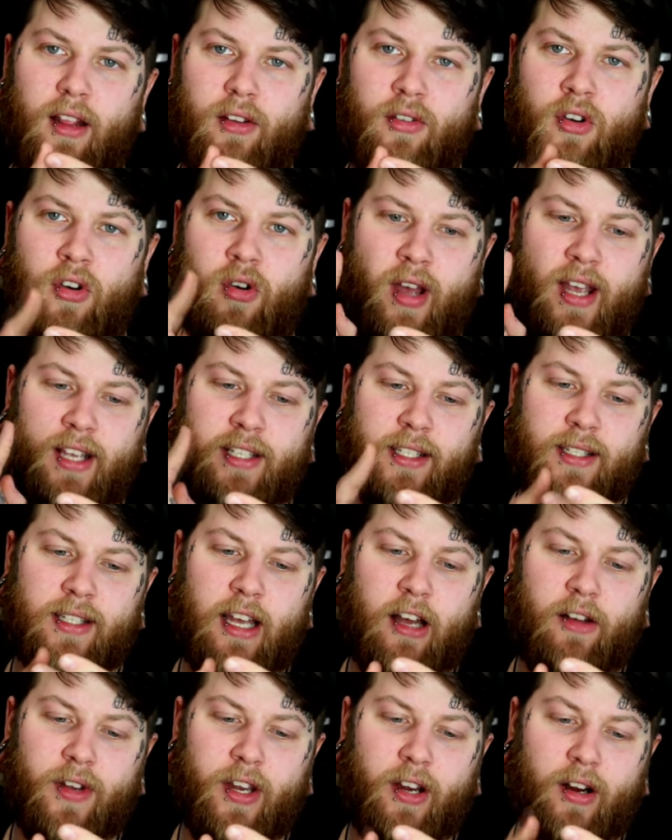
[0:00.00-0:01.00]
Illinois,
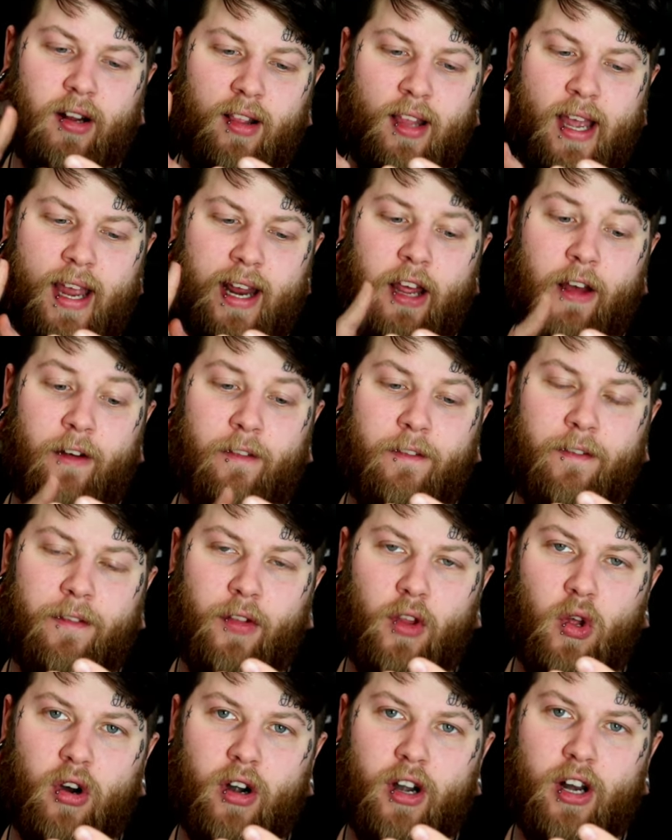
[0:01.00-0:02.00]
South Carolina,
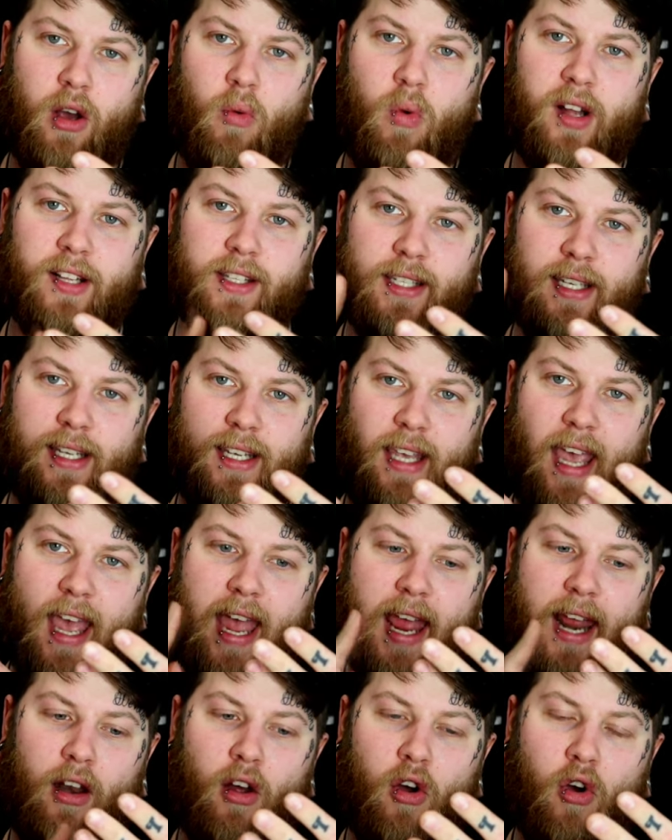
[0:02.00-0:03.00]
Florida once
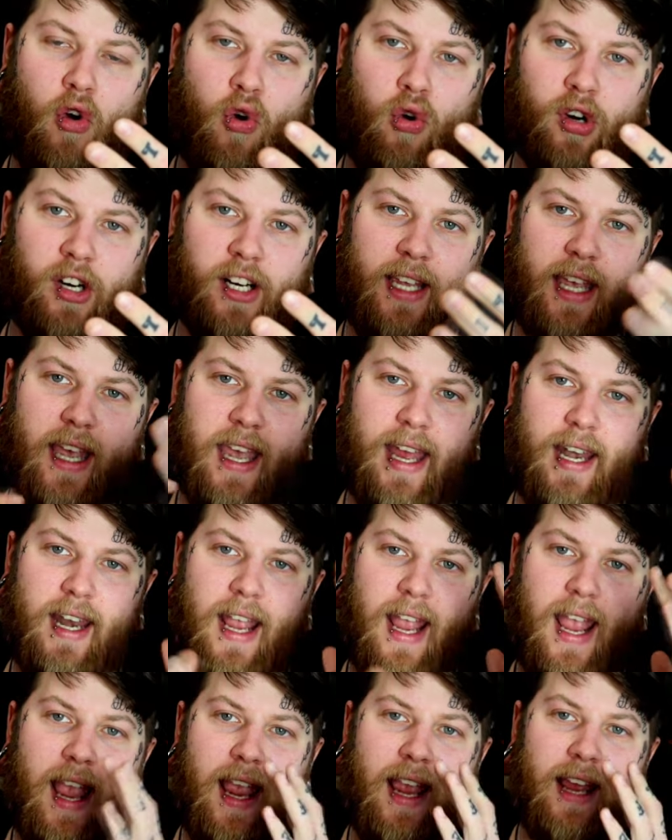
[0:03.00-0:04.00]
again,
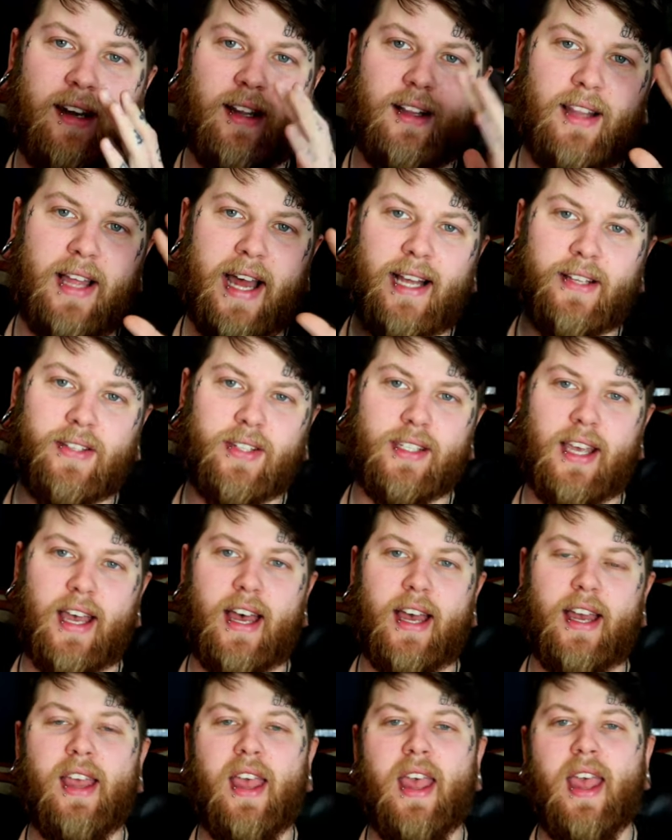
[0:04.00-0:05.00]
Oregon, and
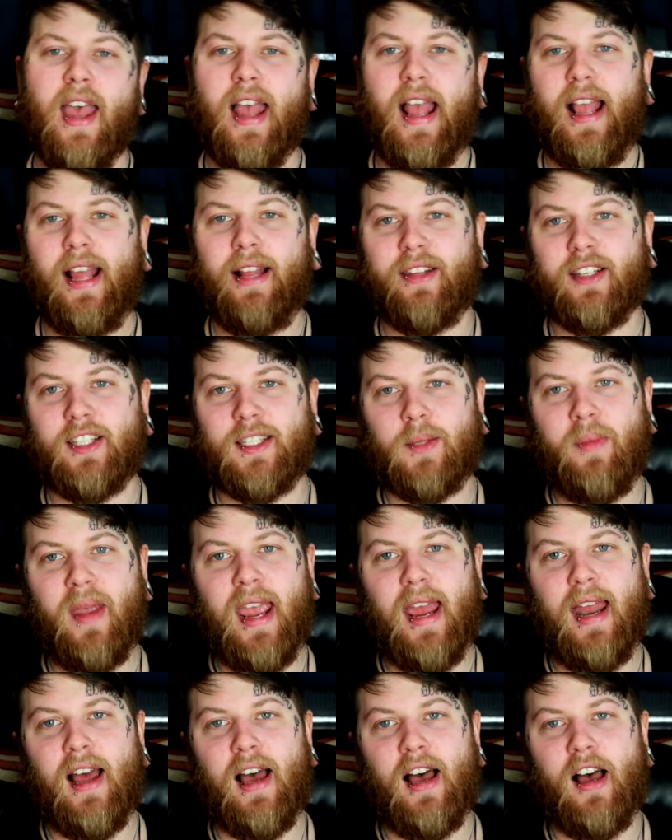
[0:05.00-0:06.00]
Alaska in the
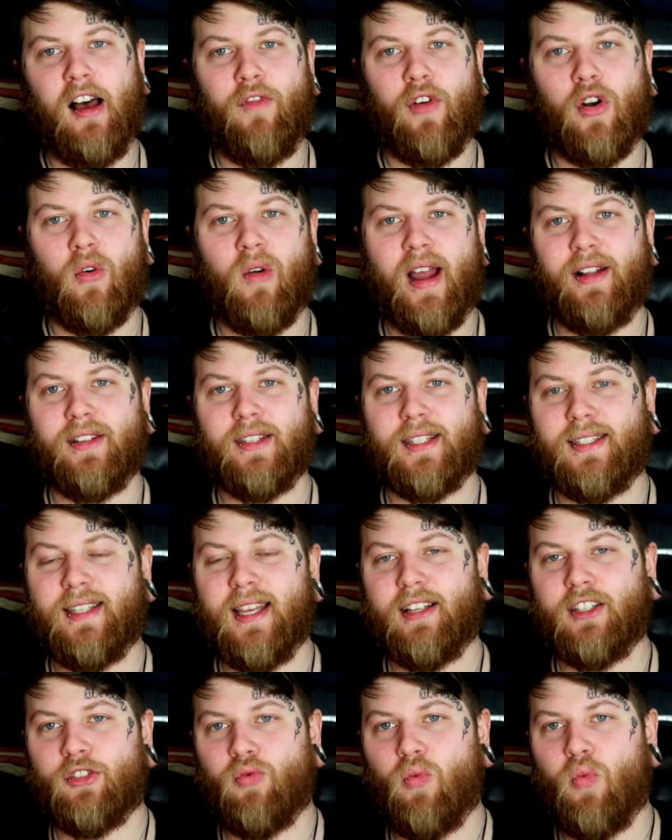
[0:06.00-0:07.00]
span of around
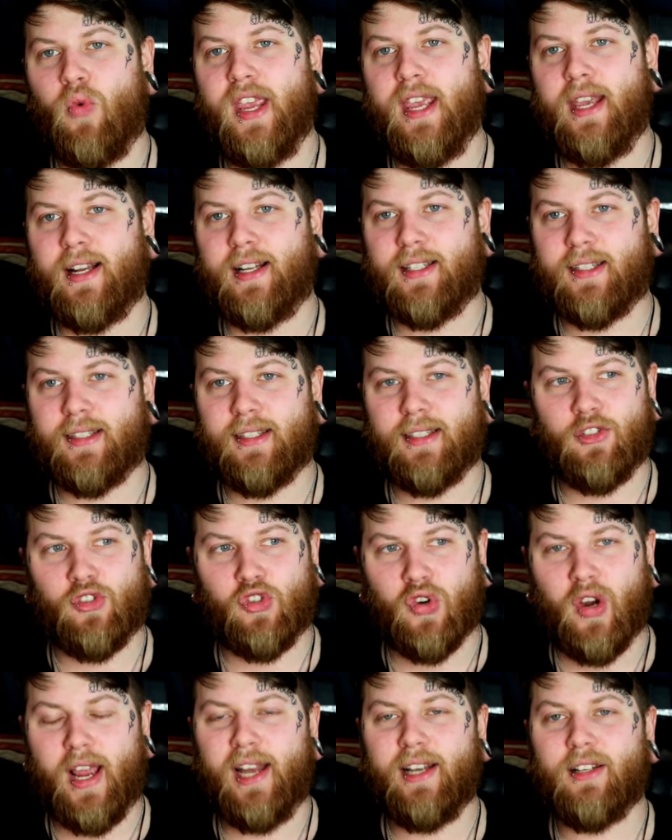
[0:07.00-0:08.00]
6 weeks
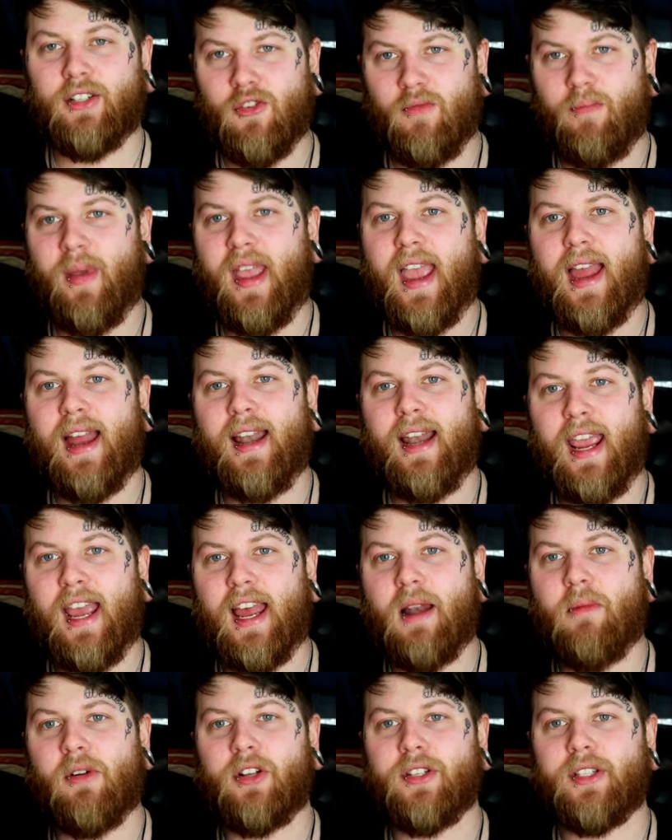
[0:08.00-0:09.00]
trying to ban
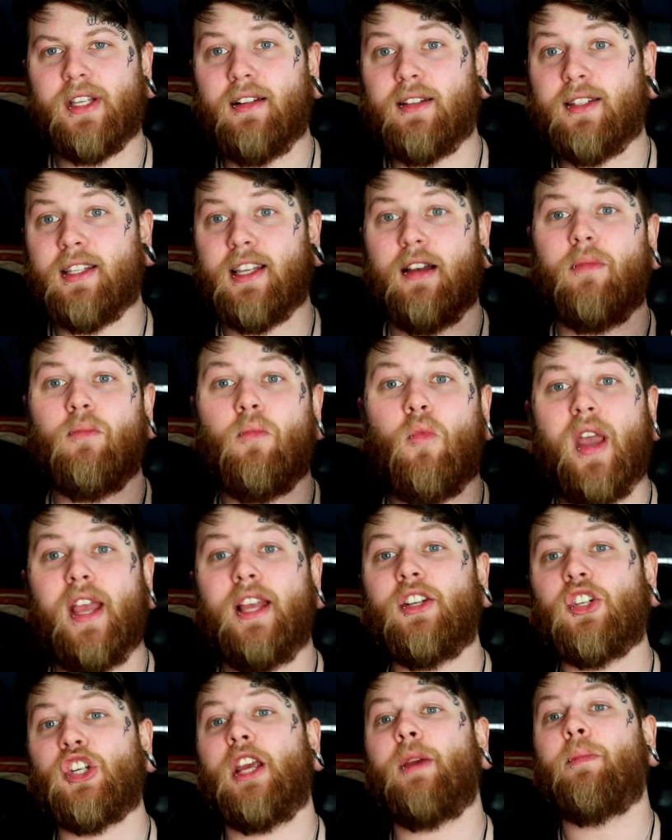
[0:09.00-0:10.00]
animals in some
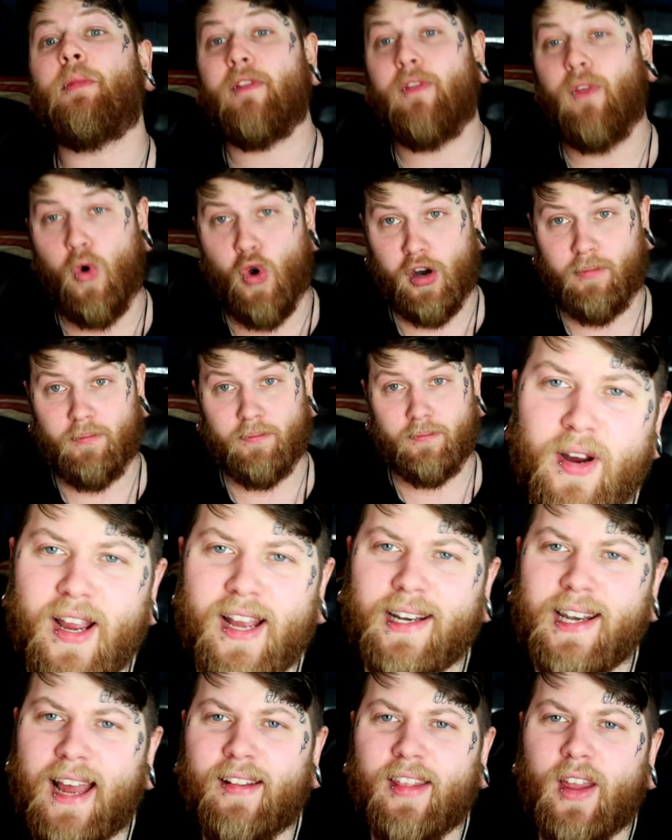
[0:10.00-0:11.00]
way, shape, or form.
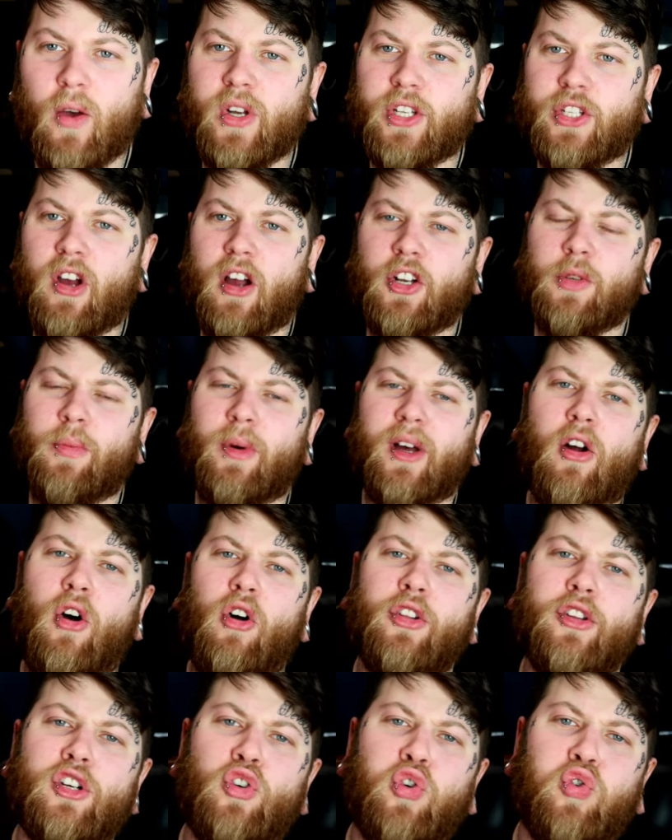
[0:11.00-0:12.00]
Right, now that we talked about
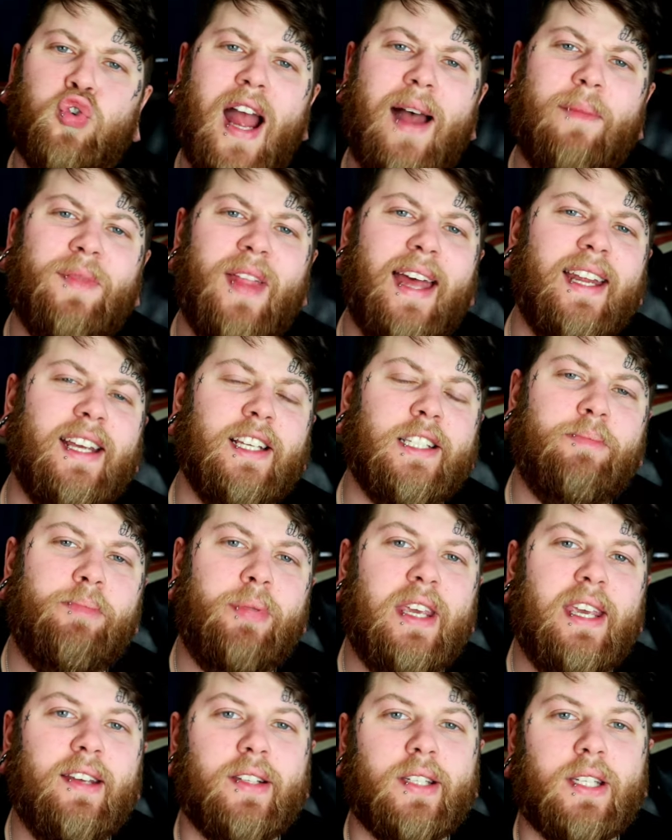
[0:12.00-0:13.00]
all the crap that is
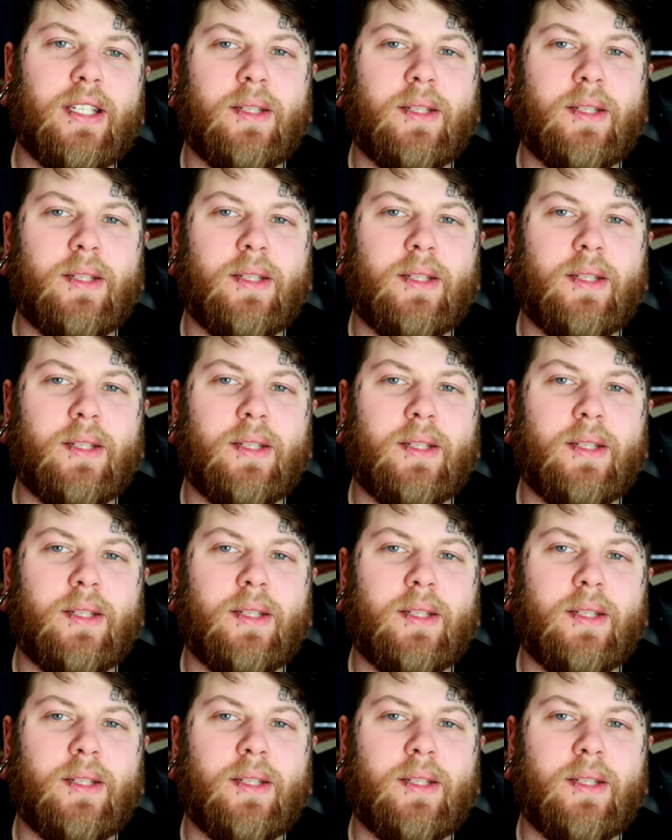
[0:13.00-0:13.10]
being